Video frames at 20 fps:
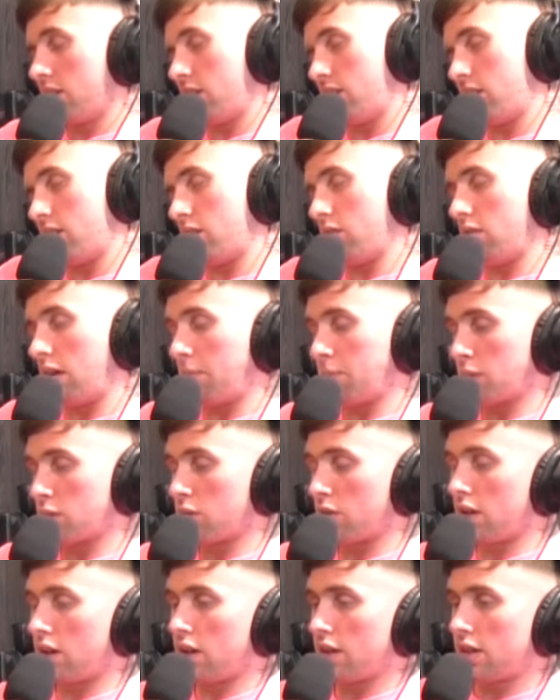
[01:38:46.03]
you know, I'm
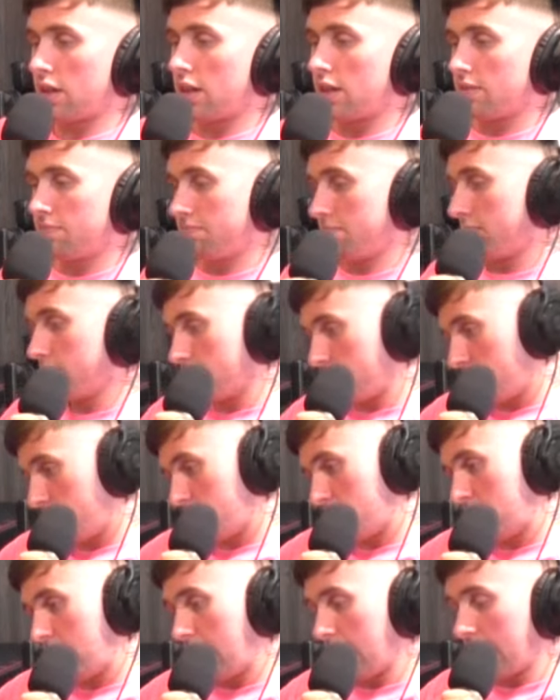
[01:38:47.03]
just going to look at it,
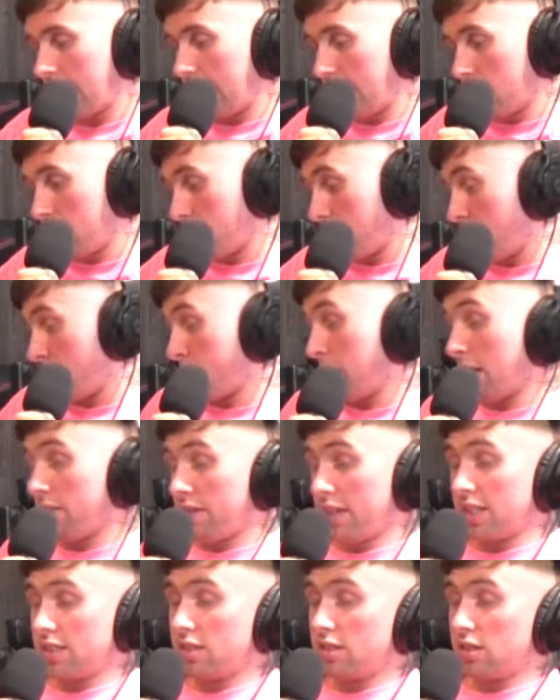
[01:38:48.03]
take each race by
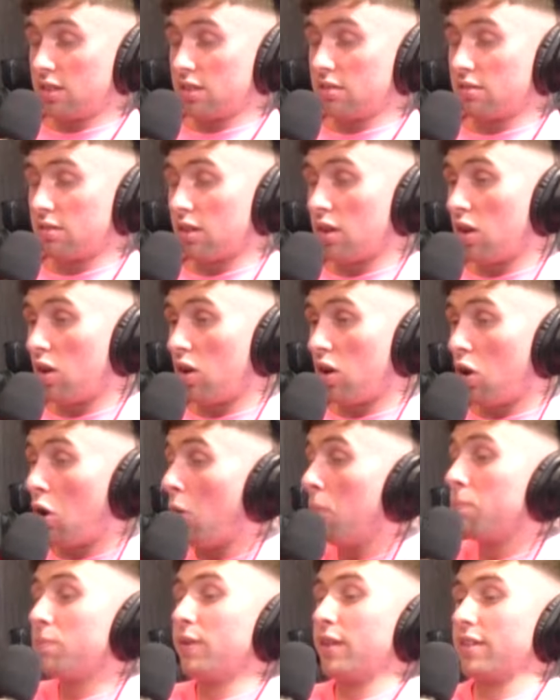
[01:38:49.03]
race and just
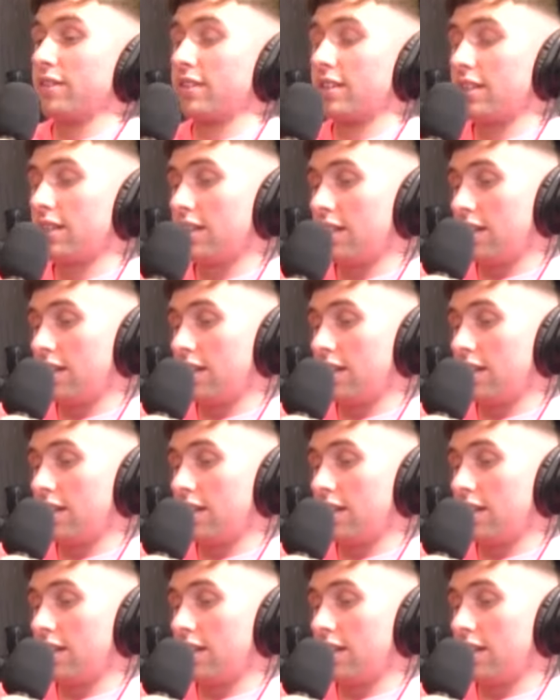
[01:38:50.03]
hope that